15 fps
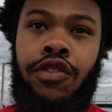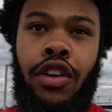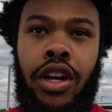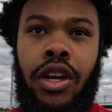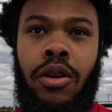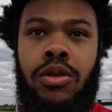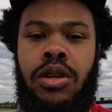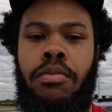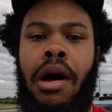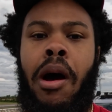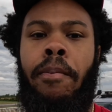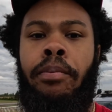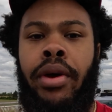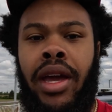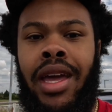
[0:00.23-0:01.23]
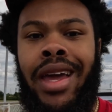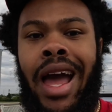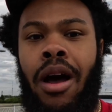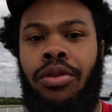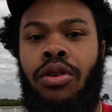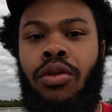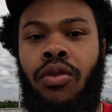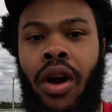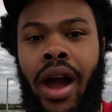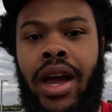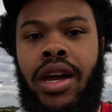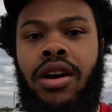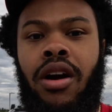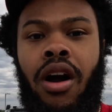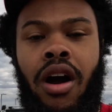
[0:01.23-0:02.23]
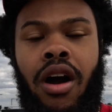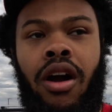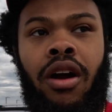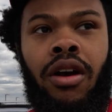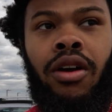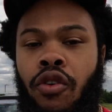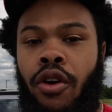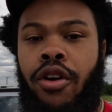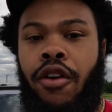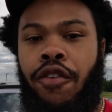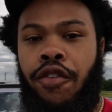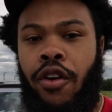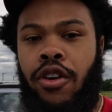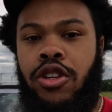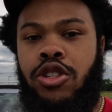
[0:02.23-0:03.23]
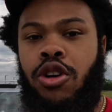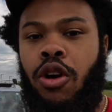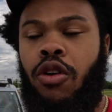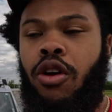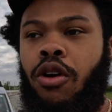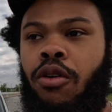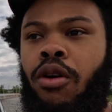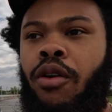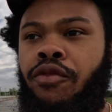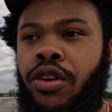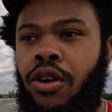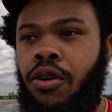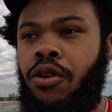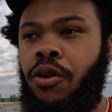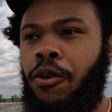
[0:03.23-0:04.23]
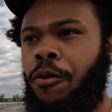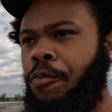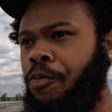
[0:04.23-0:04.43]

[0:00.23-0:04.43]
video is about picking out the right car for your first Turo vehicle.